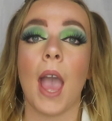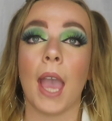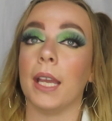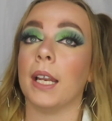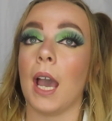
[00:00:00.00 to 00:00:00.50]

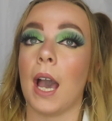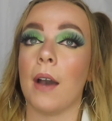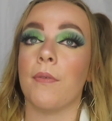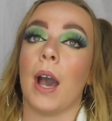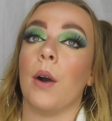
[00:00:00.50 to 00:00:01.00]

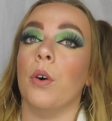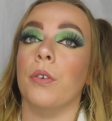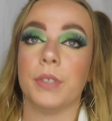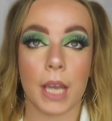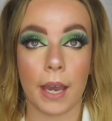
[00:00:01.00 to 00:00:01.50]
8.5 out
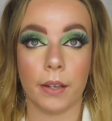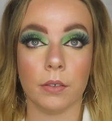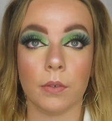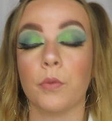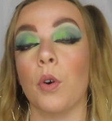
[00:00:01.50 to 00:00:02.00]
of
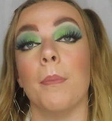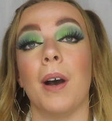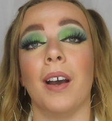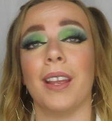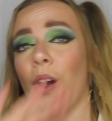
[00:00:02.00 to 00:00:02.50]
10 from
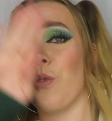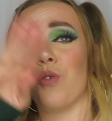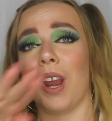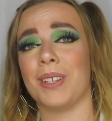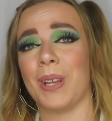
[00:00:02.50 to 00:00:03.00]
my
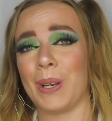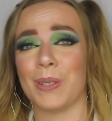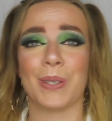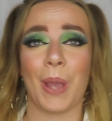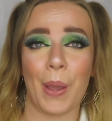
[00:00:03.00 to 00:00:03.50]
rating
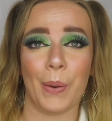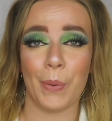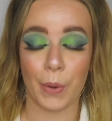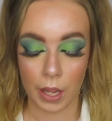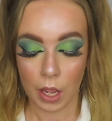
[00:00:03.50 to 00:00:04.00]
scale.